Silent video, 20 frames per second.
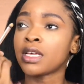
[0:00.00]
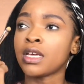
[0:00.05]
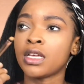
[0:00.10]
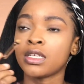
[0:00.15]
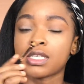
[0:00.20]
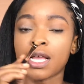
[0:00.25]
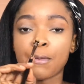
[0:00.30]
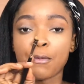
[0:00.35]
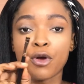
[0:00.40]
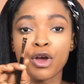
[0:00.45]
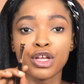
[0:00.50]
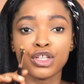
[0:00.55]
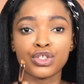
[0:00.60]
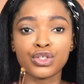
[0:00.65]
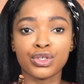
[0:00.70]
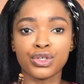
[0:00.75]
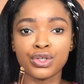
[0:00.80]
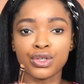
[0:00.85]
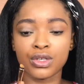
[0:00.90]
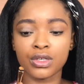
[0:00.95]
So I'm going
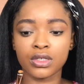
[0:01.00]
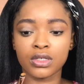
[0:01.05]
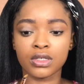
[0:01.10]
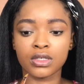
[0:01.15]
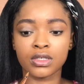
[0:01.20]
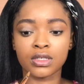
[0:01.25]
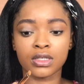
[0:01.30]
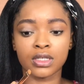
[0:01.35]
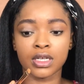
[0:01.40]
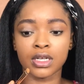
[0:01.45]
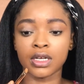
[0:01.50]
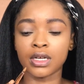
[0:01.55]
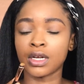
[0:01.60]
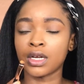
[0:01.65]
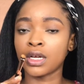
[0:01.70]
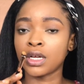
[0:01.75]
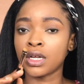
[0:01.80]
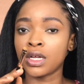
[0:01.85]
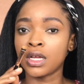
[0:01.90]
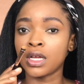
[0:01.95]
to use the
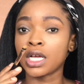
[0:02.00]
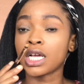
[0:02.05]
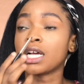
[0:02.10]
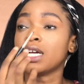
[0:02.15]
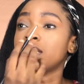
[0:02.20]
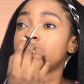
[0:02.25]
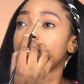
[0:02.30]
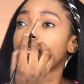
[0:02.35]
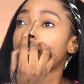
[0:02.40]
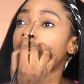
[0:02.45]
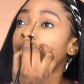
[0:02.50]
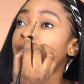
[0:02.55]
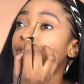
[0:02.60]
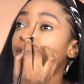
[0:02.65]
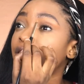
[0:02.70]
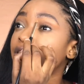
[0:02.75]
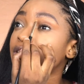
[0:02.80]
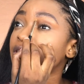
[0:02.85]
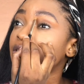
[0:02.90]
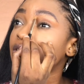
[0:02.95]
concealer
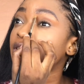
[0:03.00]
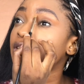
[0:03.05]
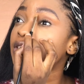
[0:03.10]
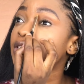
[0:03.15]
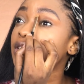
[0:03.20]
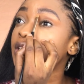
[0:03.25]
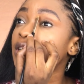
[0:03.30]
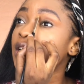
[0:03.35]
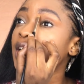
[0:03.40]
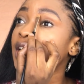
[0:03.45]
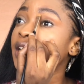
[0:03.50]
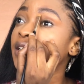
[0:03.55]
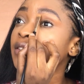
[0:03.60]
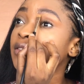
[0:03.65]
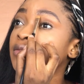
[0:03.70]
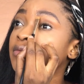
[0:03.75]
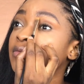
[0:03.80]
brush and just clean.